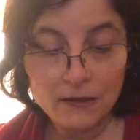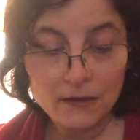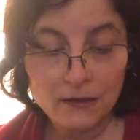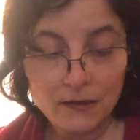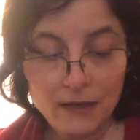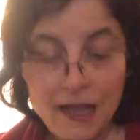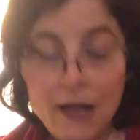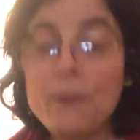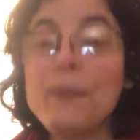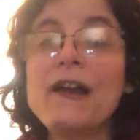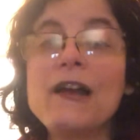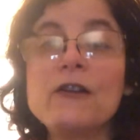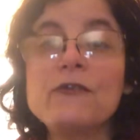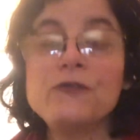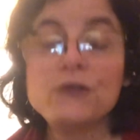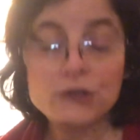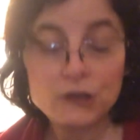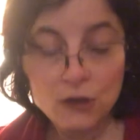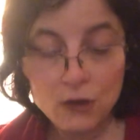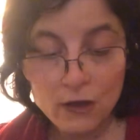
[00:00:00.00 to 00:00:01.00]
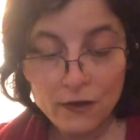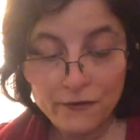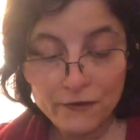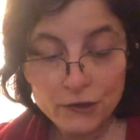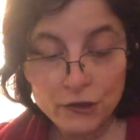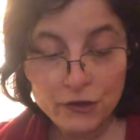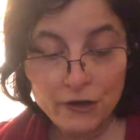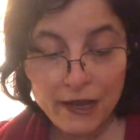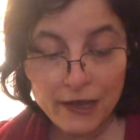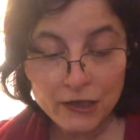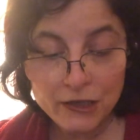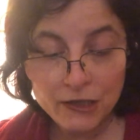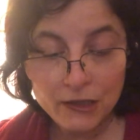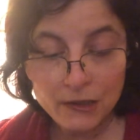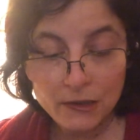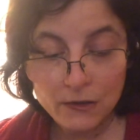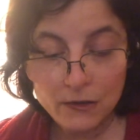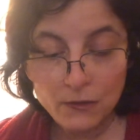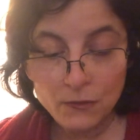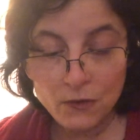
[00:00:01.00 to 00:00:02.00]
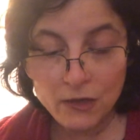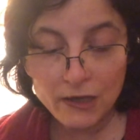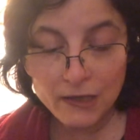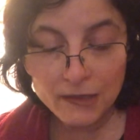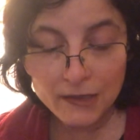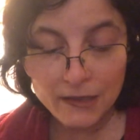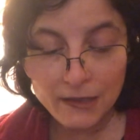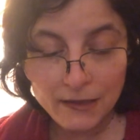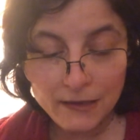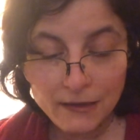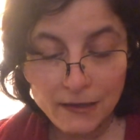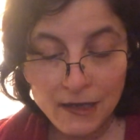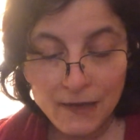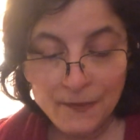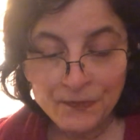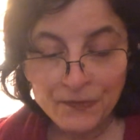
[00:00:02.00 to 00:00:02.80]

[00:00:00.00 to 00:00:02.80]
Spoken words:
how powerful the law of attraction was, and